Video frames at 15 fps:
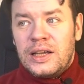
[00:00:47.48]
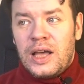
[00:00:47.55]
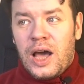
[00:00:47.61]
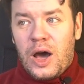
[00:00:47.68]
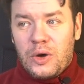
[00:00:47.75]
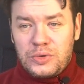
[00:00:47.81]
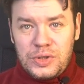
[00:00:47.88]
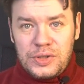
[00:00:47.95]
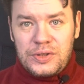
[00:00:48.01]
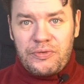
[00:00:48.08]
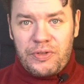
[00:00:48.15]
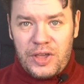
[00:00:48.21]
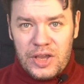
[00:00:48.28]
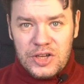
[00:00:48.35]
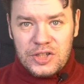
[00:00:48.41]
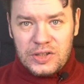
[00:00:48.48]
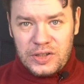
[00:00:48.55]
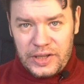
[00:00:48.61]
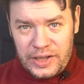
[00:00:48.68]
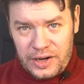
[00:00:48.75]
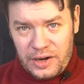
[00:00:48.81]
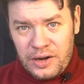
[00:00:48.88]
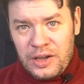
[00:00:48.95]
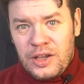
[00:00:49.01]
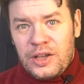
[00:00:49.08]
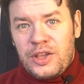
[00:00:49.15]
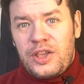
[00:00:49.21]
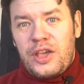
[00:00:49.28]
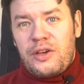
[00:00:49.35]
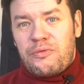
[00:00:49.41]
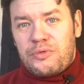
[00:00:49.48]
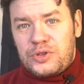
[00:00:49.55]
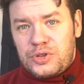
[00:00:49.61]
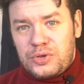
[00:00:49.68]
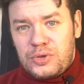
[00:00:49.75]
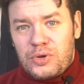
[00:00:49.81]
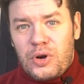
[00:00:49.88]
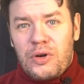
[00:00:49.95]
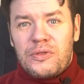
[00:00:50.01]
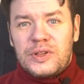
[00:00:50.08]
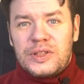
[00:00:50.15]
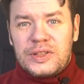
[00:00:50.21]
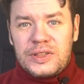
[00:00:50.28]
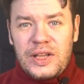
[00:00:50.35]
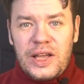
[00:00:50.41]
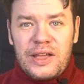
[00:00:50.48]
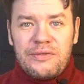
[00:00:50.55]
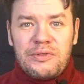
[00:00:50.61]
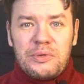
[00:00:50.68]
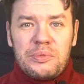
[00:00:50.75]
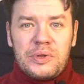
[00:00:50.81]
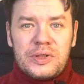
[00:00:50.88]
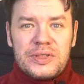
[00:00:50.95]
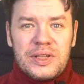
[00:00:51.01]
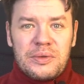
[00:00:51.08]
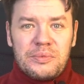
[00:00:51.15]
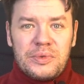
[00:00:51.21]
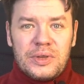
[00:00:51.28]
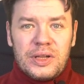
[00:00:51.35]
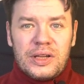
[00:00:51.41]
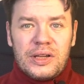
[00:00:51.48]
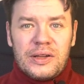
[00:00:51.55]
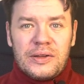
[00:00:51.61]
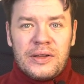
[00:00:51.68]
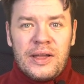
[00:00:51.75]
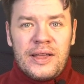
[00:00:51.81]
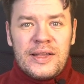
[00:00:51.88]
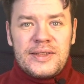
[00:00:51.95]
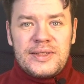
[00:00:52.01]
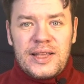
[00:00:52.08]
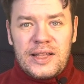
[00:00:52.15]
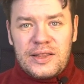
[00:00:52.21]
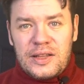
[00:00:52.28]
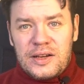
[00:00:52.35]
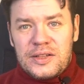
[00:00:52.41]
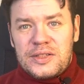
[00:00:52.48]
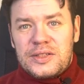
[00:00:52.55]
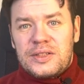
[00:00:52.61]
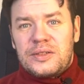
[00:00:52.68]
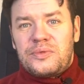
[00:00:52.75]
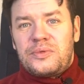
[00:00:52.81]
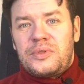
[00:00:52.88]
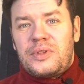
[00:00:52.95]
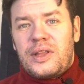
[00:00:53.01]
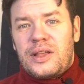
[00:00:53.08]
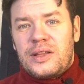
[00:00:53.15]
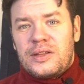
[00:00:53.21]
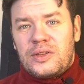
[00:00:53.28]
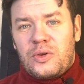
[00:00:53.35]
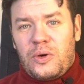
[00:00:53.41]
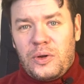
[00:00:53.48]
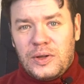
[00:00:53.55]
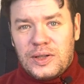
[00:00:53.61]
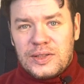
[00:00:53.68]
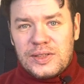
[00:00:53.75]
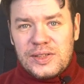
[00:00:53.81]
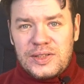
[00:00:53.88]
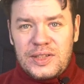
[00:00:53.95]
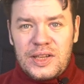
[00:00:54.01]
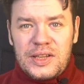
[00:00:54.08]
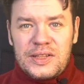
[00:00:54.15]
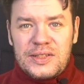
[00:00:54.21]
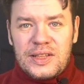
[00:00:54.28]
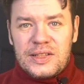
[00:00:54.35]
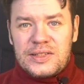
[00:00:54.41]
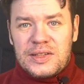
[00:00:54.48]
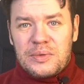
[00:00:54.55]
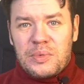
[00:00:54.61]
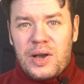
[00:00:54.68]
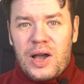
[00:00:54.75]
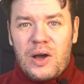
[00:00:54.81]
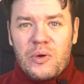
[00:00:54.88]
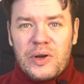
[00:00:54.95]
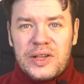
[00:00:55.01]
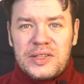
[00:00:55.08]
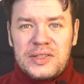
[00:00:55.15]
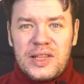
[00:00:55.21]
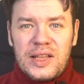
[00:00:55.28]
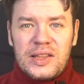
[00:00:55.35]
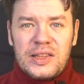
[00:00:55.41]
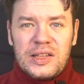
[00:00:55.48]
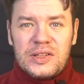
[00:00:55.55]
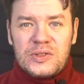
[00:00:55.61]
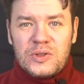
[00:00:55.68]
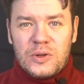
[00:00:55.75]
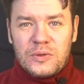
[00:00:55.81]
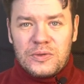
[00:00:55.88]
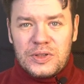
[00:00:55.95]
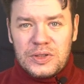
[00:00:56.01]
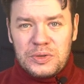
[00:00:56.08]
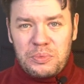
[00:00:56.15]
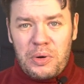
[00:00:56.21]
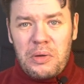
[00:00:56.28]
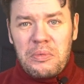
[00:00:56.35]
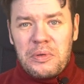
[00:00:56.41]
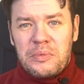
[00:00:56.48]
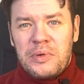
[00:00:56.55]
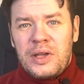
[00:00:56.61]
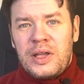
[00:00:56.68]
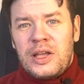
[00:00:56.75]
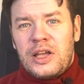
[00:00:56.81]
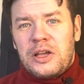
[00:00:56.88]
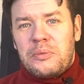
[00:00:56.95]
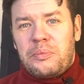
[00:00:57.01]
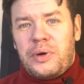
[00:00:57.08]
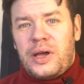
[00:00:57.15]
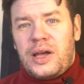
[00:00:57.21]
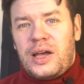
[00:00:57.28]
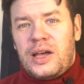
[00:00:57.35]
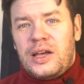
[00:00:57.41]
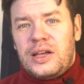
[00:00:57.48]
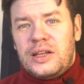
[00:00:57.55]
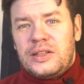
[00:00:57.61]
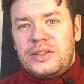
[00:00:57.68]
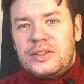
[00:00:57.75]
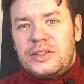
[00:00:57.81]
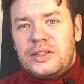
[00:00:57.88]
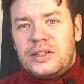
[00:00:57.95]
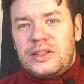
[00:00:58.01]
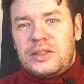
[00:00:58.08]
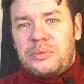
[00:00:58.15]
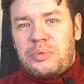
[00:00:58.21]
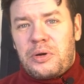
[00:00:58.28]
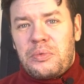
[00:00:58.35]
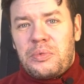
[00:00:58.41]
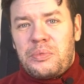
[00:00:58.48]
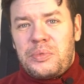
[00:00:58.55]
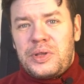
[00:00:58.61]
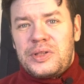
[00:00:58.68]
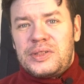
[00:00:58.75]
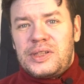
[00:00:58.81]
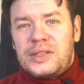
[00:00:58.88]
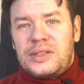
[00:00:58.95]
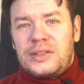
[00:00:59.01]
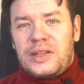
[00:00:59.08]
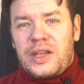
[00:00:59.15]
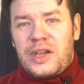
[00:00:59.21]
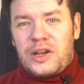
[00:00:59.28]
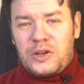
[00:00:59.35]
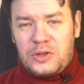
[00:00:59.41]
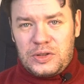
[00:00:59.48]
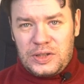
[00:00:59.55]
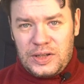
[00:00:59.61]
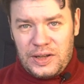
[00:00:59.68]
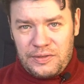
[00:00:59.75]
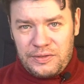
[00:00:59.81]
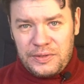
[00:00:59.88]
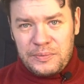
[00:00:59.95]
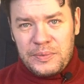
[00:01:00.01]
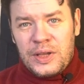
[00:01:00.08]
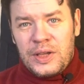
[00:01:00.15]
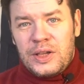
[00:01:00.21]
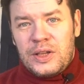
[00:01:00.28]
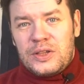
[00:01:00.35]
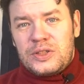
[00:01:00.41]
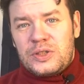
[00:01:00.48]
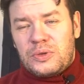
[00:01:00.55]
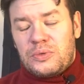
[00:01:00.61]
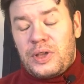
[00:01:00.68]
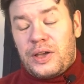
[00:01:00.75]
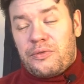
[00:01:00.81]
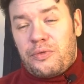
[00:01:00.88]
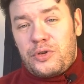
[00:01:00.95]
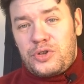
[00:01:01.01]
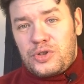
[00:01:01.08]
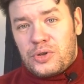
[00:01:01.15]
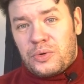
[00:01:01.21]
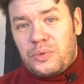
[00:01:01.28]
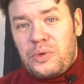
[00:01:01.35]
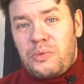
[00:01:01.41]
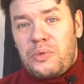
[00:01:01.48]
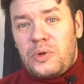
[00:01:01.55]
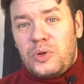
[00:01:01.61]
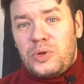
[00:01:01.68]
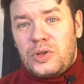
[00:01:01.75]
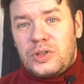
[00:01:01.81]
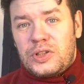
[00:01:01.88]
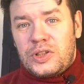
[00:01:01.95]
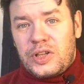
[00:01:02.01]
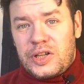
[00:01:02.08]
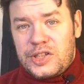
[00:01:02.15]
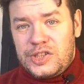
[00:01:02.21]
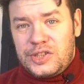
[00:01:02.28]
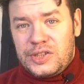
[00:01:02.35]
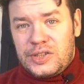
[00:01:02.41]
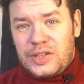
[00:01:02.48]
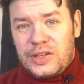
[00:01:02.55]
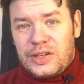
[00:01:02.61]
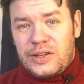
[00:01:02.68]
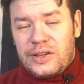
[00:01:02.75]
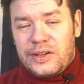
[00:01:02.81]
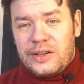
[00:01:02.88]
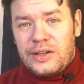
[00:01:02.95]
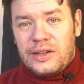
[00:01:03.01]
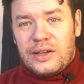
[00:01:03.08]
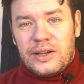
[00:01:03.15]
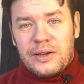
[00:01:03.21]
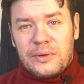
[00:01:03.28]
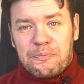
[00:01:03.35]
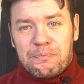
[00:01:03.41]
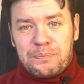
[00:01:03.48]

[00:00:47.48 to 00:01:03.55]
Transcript: authentication layer. Yeah, for sure, over the time we built some standards and all other things that somehow extend and solve this problem, but the problem is that they are not enough. So yeah, for sure, we will not touch the